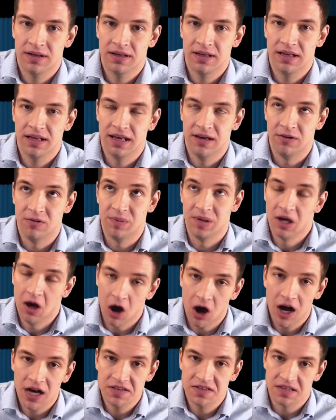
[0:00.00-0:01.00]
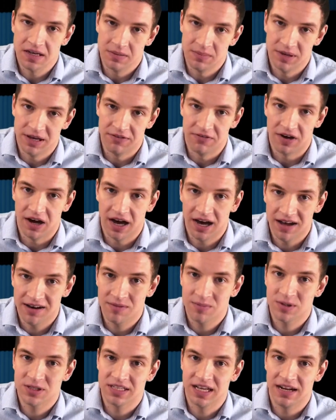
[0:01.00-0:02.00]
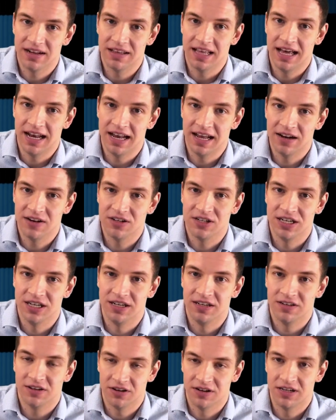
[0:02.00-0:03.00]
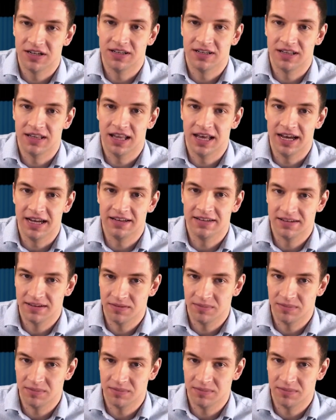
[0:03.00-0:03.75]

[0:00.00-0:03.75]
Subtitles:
it would be awesome if 100% of that energy turned into light,